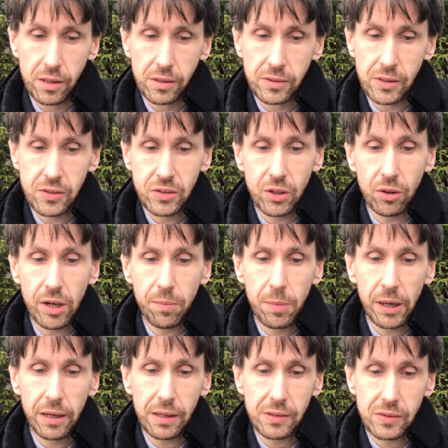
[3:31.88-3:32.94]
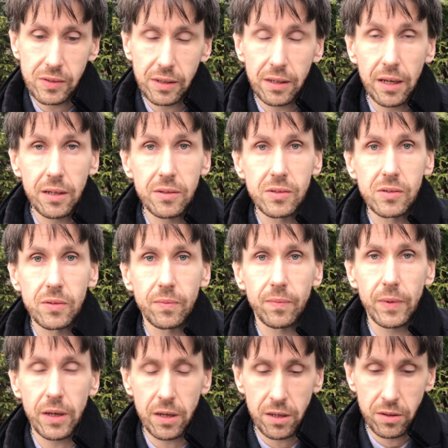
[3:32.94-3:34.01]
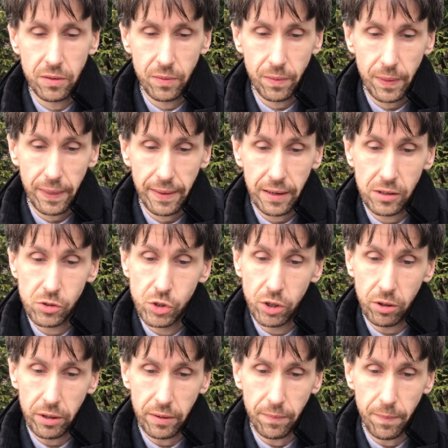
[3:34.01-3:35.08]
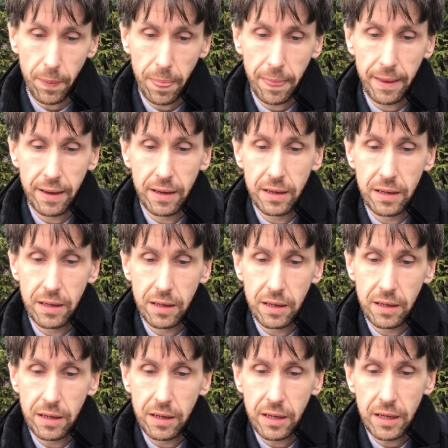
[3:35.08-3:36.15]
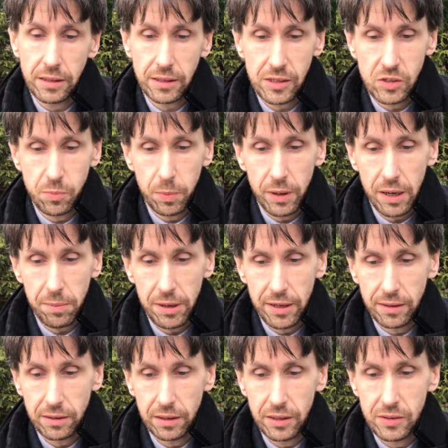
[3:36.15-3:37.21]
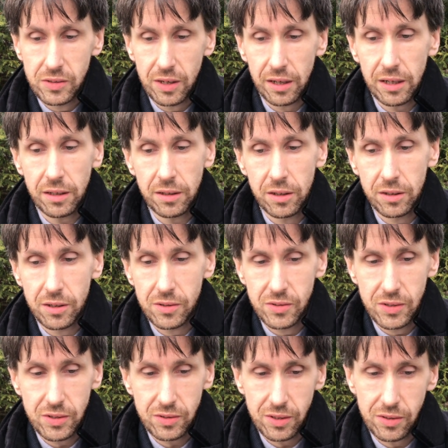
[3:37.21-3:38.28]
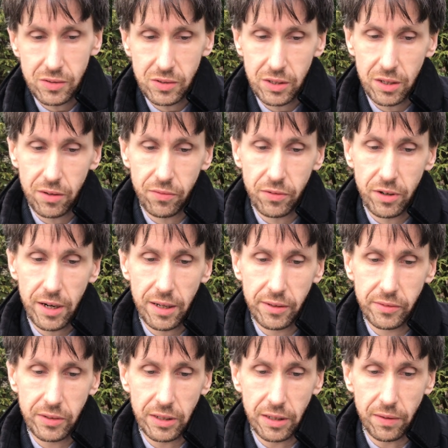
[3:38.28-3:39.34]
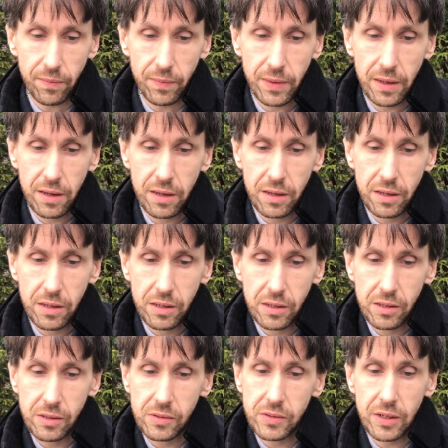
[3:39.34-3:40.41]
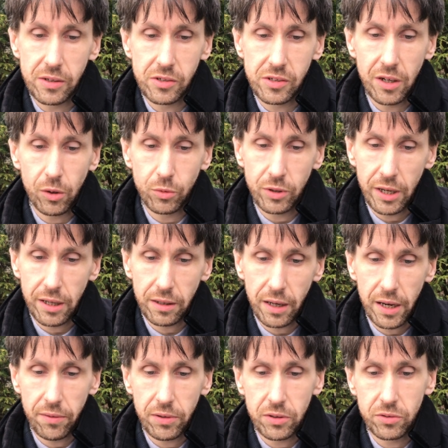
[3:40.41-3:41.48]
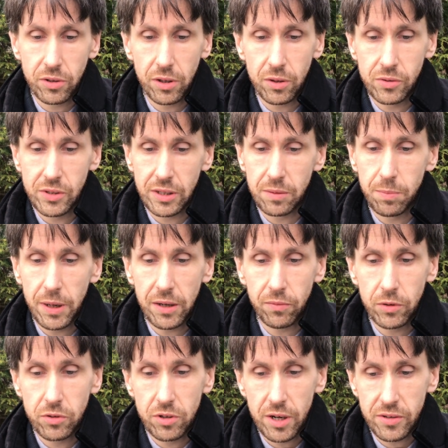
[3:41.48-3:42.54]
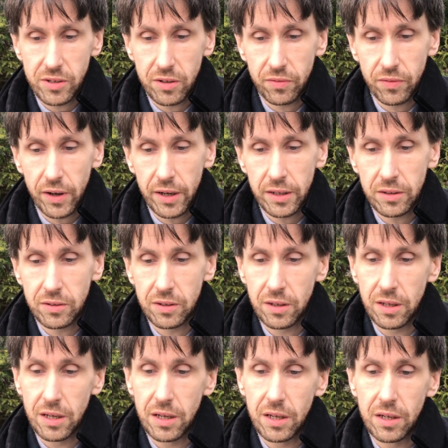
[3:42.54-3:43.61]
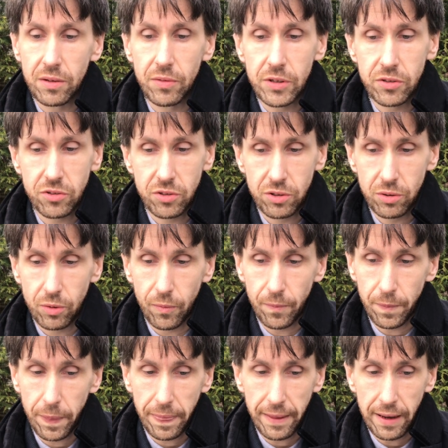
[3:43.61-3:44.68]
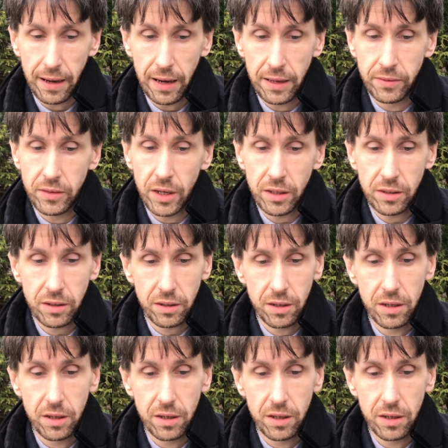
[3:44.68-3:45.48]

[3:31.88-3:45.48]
The story begins and ends in joy. It has preeminently the inner consistency of reality. There is no tale ever told that man would rather find was true, and none